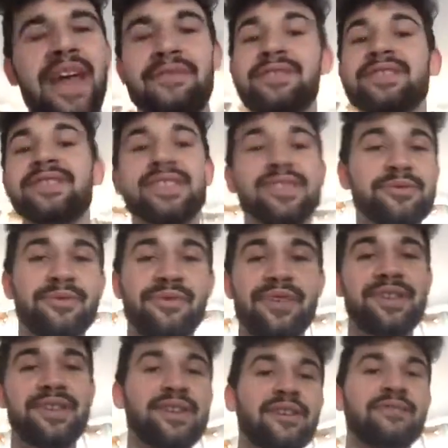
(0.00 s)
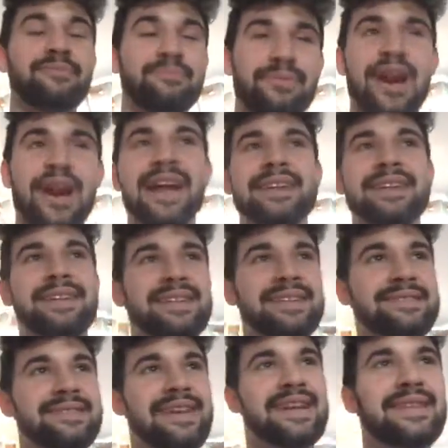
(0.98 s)
every single thing that I've
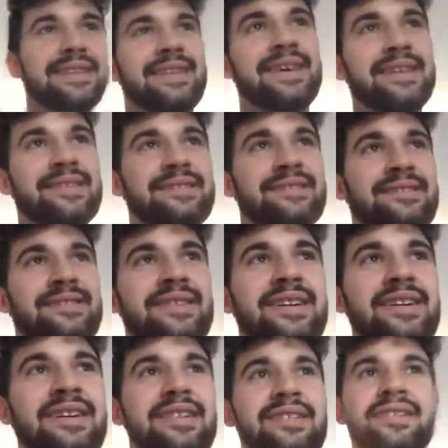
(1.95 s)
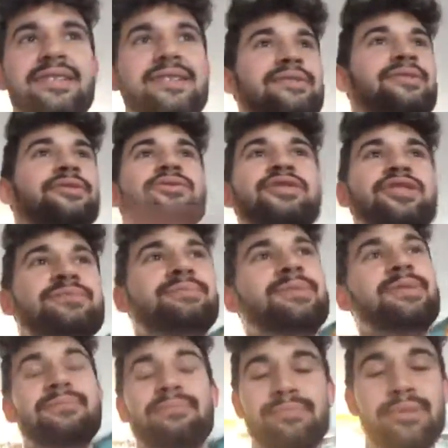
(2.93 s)
practically said in this, it's all just
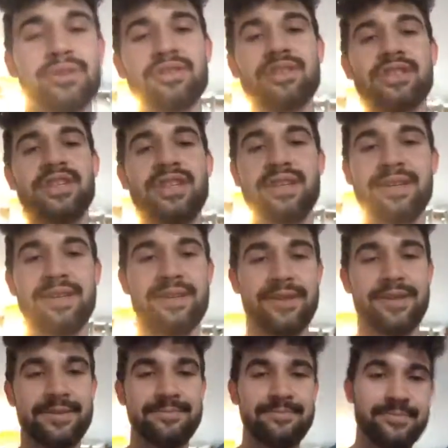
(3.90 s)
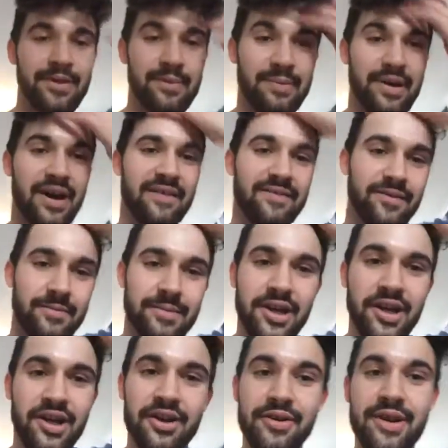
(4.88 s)
been bullshit, you know, apart from,
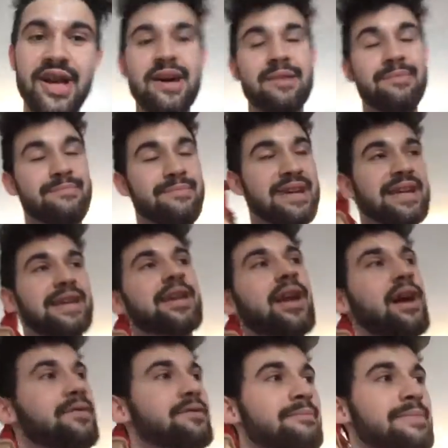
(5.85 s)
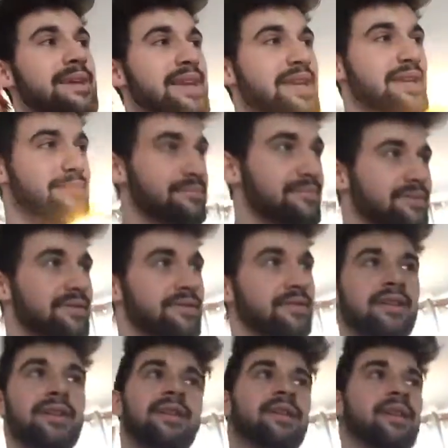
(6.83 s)
you know, me loving memes,
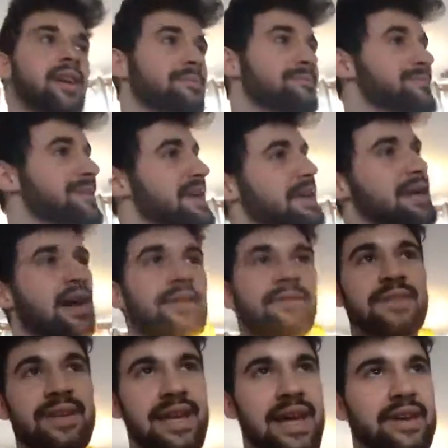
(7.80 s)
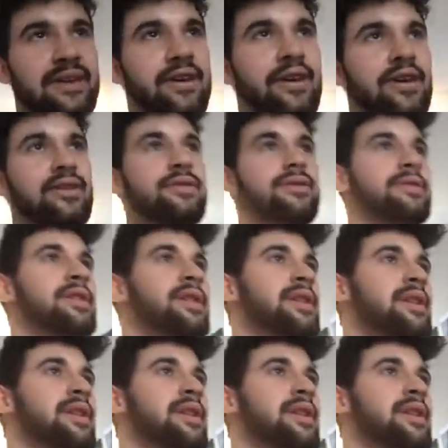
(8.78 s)
me loving Lego,